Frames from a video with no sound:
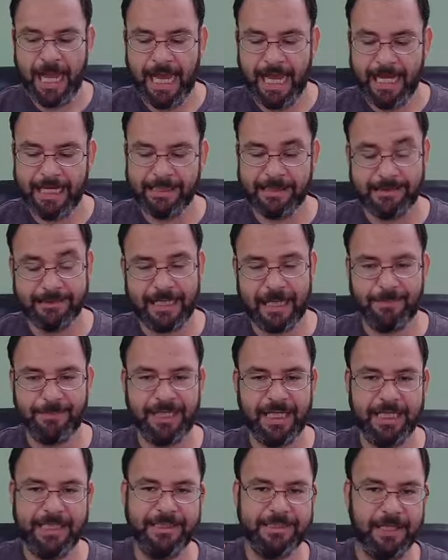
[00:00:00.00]
And on top of
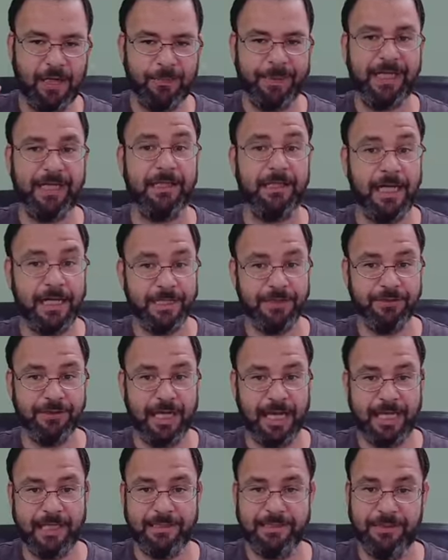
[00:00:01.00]
that, he's helping a lot of you
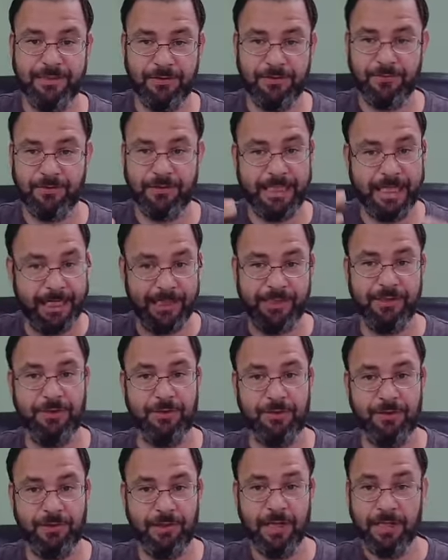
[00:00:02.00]
guys, you know, get
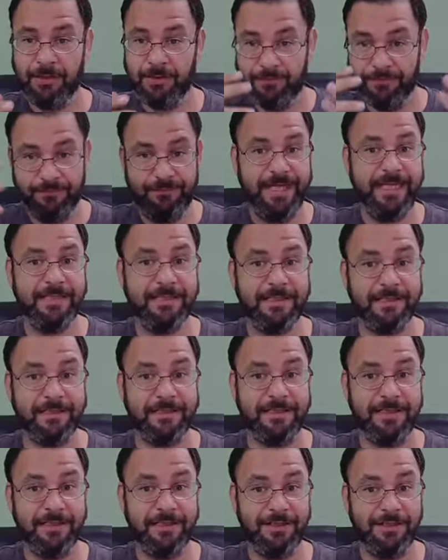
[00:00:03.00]
your
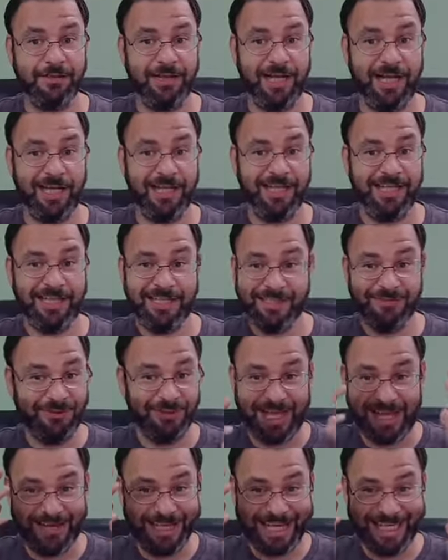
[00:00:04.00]
visas, okay,
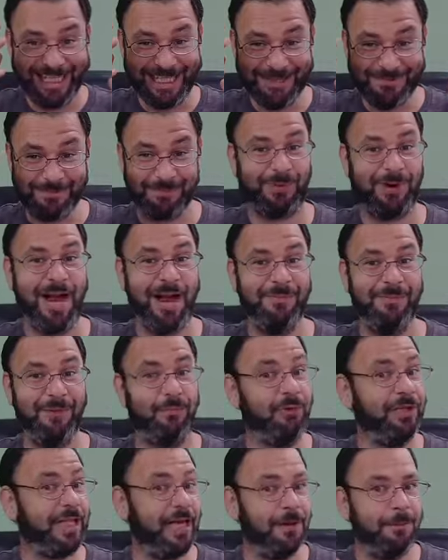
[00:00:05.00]
without any problem,
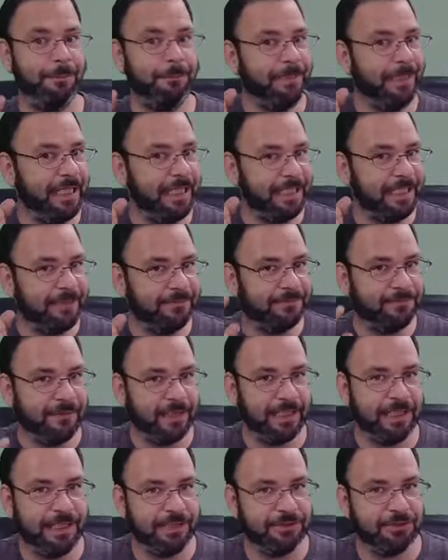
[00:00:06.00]
without meeting
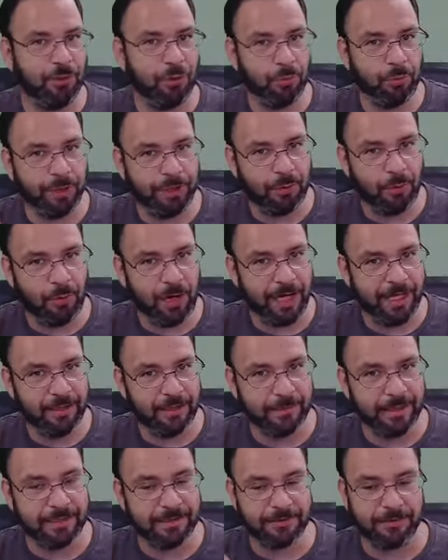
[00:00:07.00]
financial
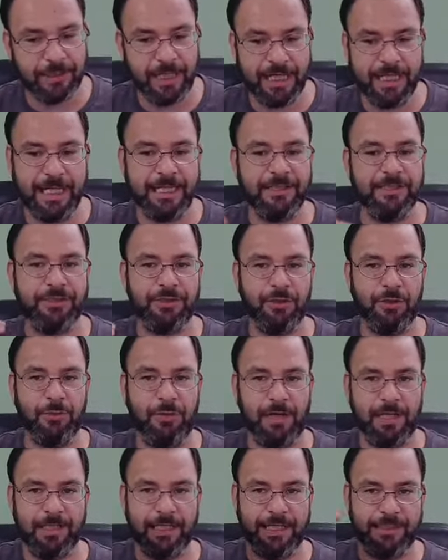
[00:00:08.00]
requirements, okay, and so
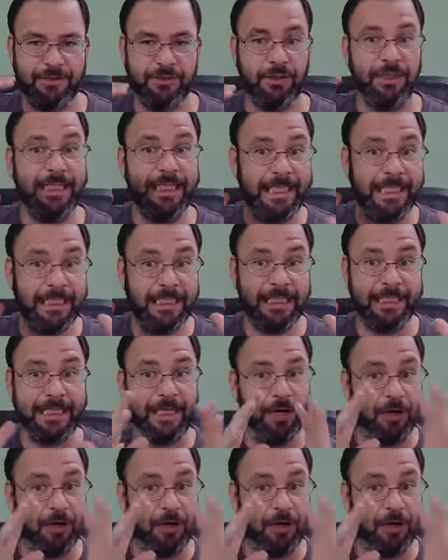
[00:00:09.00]
on, and legally,